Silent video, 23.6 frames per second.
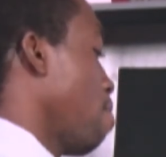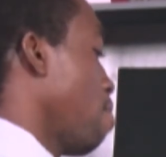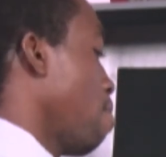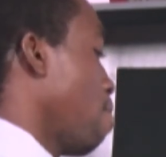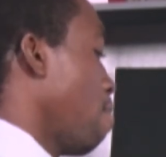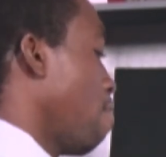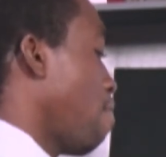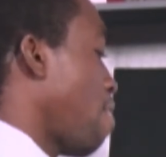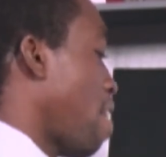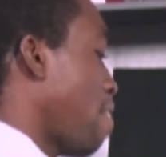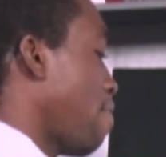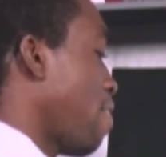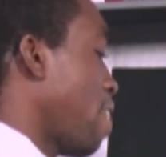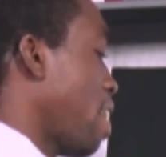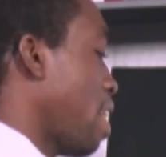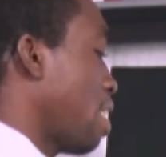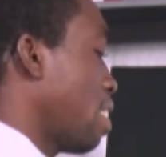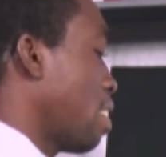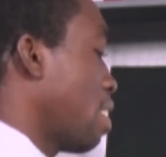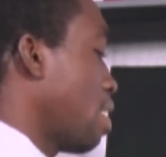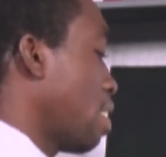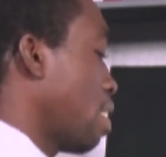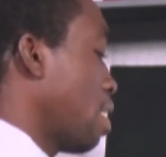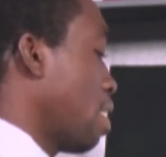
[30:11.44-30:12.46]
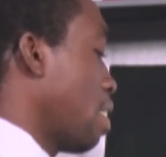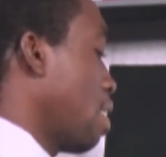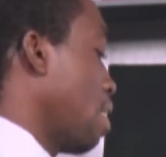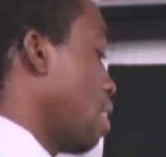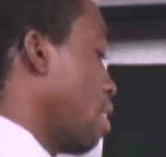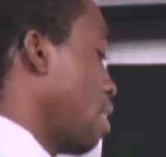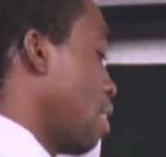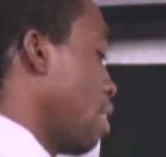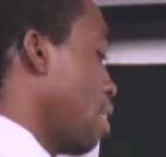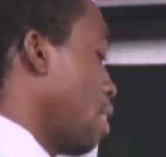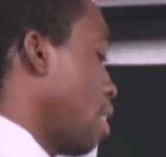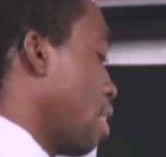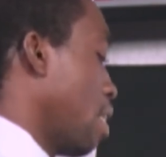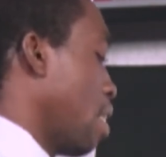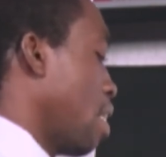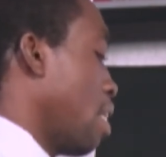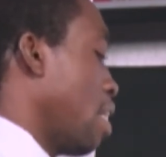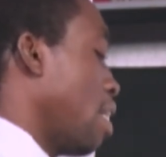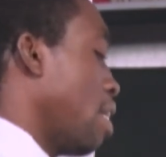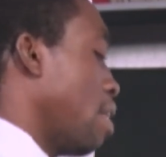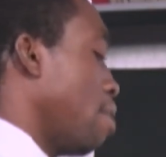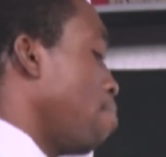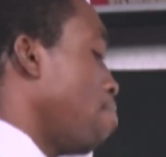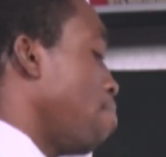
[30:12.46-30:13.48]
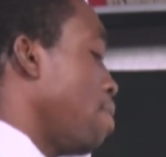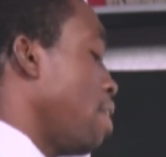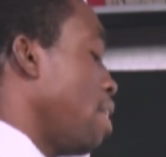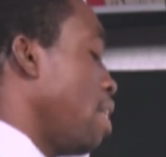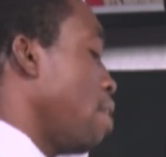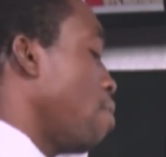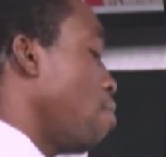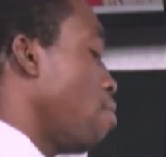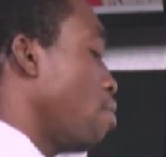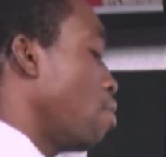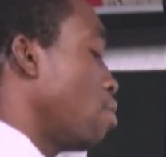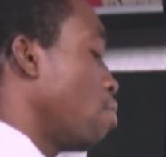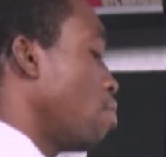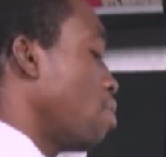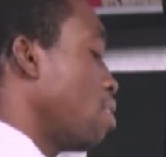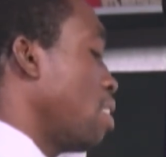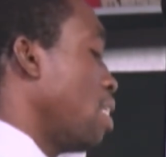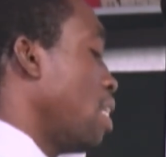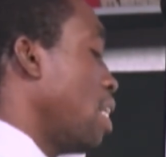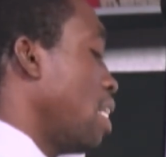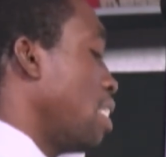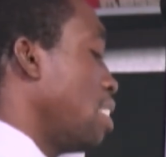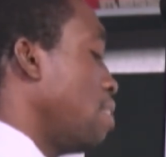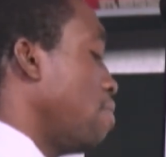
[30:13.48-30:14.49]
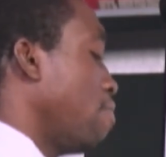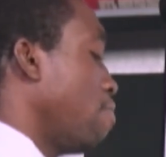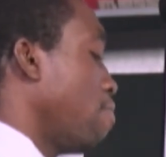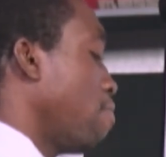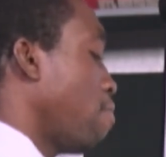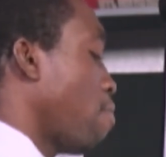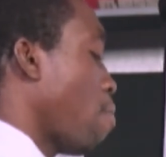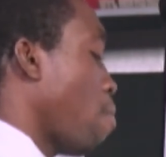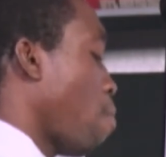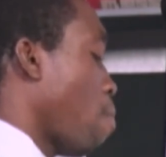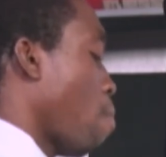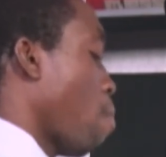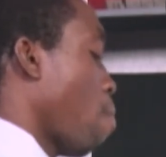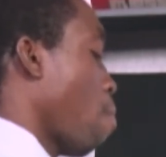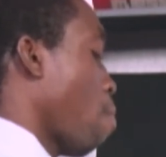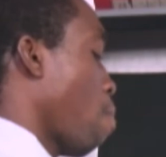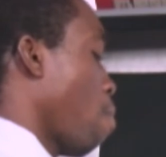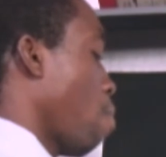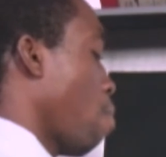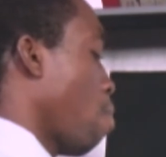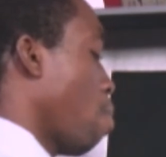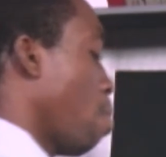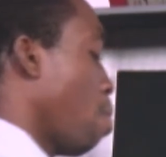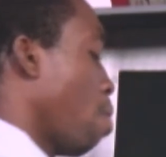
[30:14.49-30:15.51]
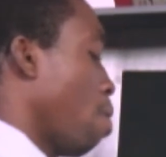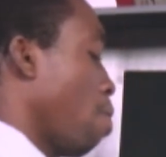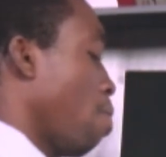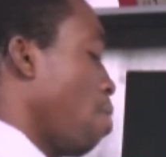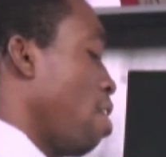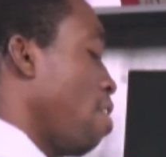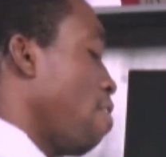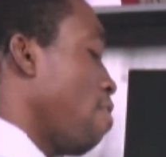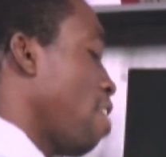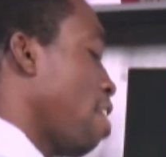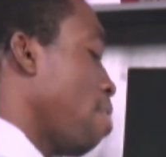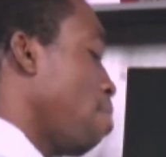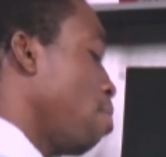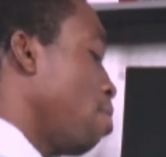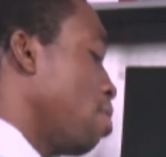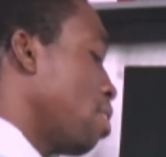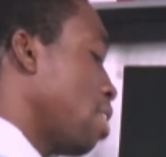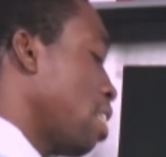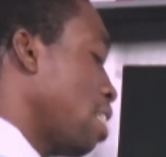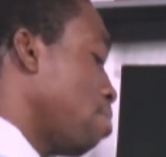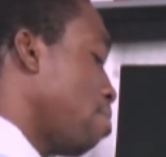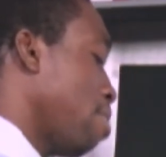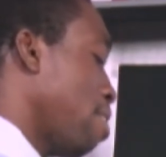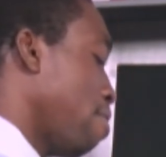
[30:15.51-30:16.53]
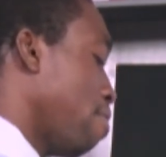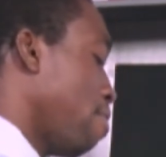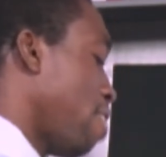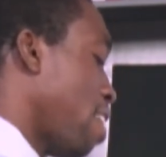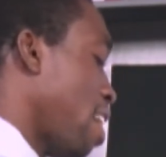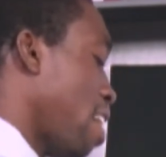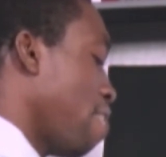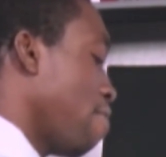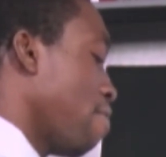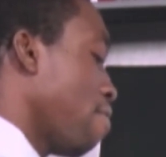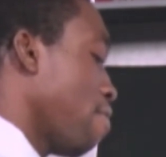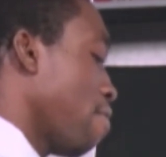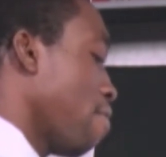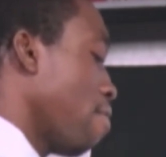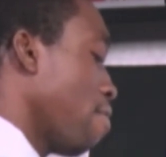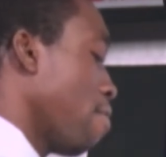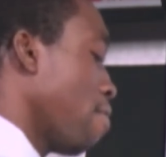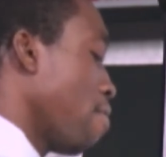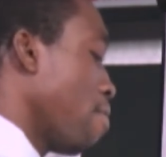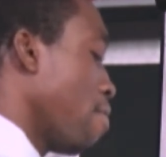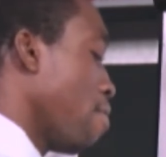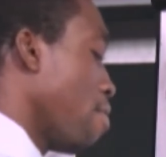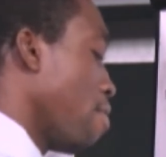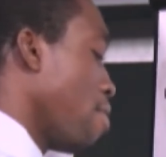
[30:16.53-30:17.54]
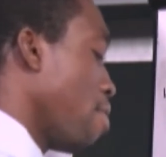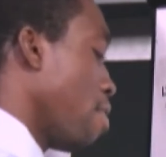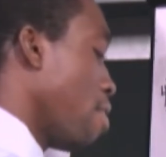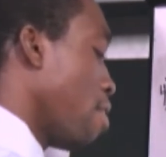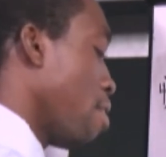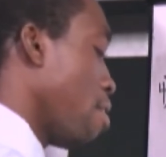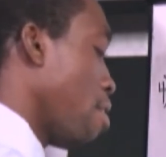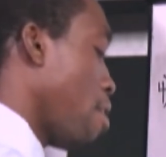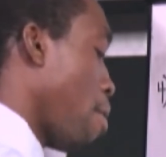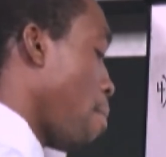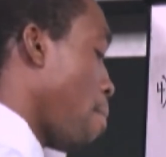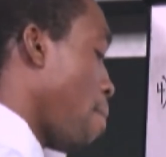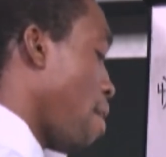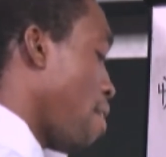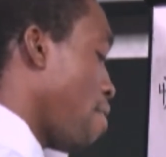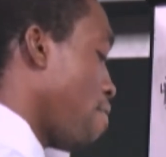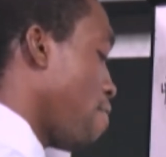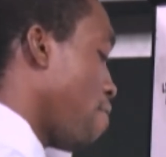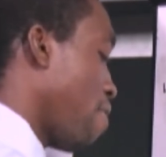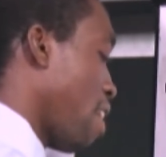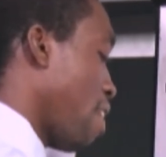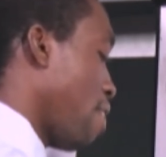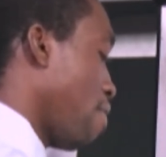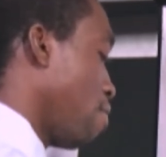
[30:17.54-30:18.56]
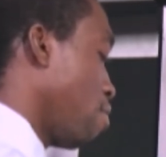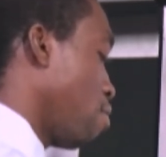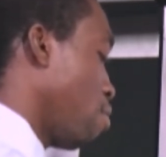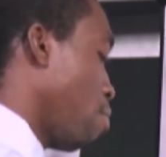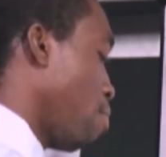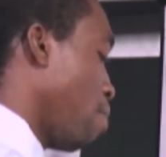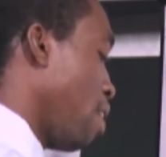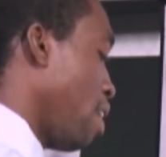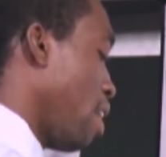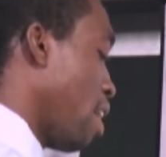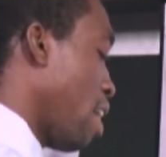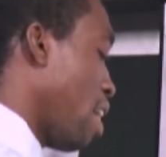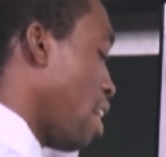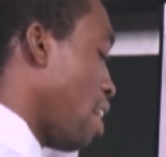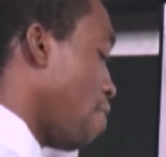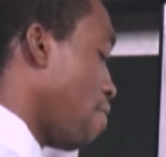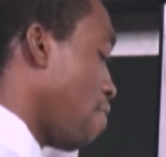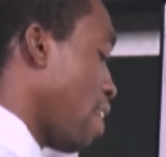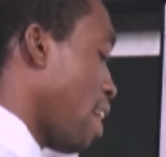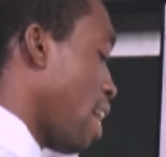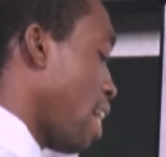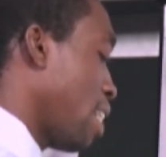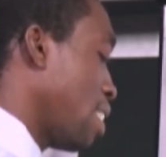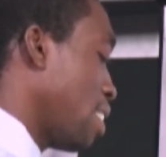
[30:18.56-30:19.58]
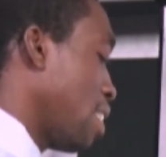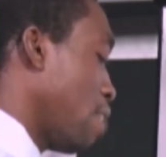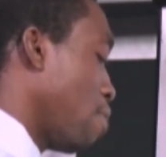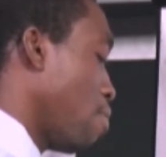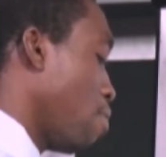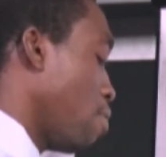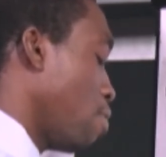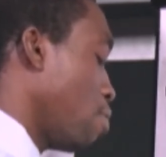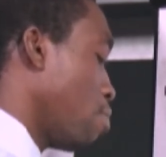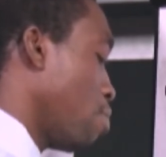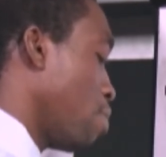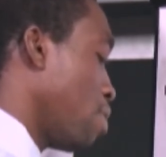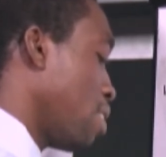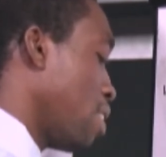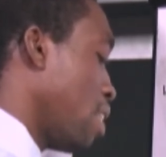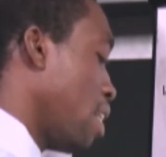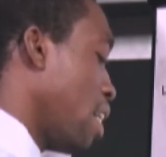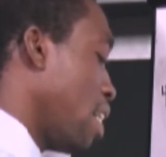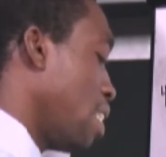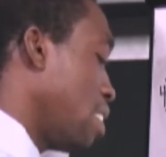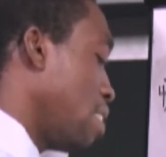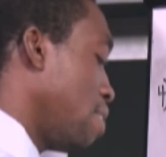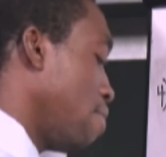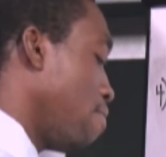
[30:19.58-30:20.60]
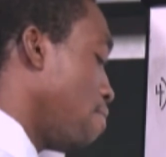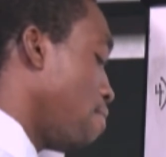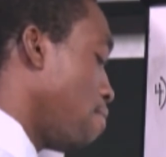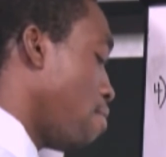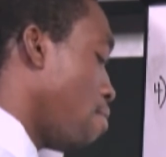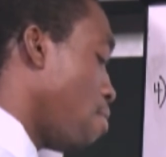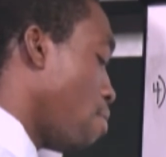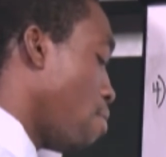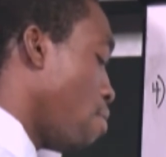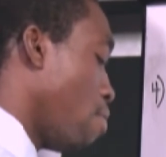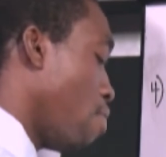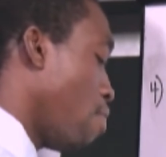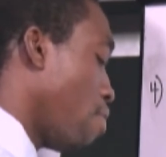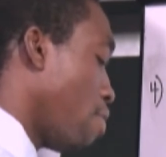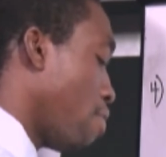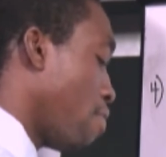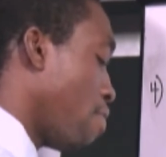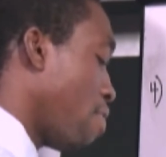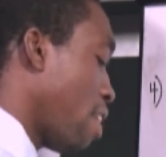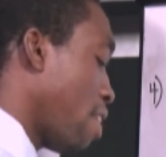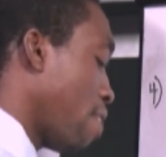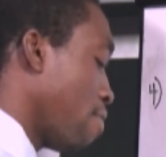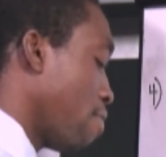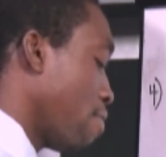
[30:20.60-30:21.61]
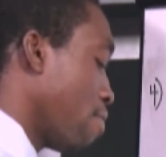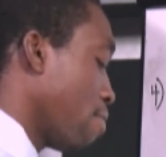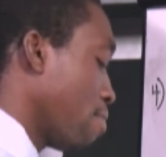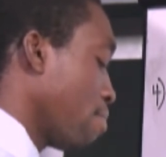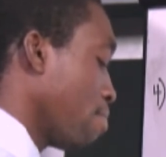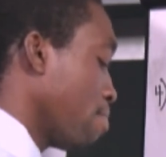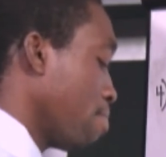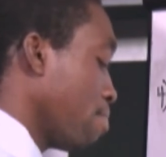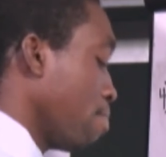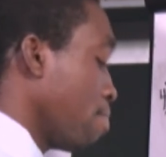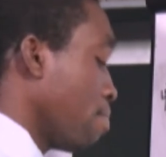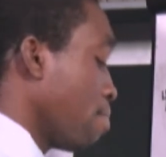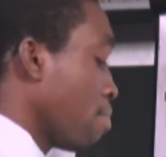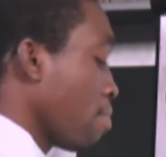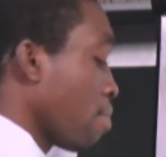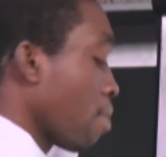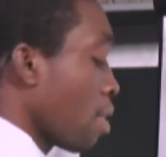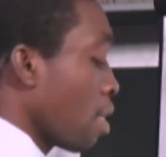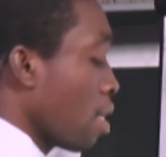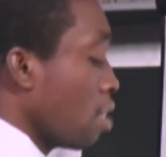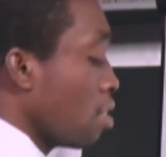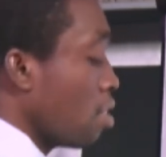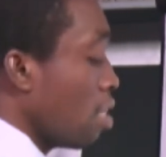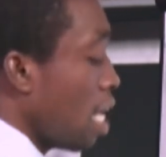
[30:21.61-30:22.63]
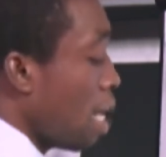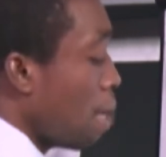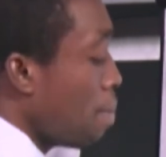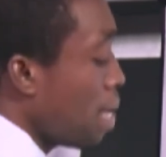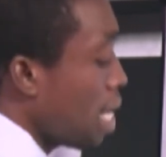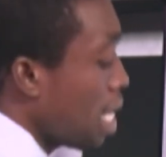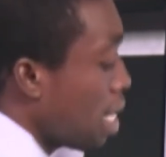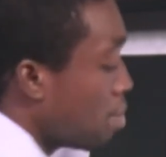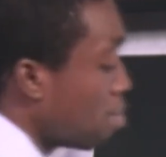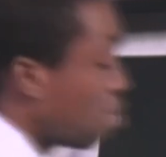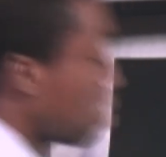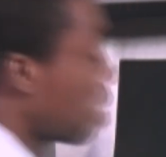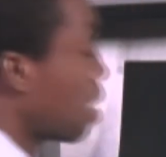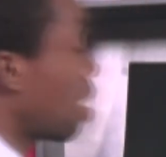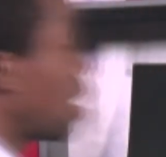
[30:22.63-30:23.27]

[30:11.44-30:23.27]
5x being equal to what? Negative 4. We divide both sides by 5 by 5. So we then have x equal to what? Negative 4 over 5. So that becomes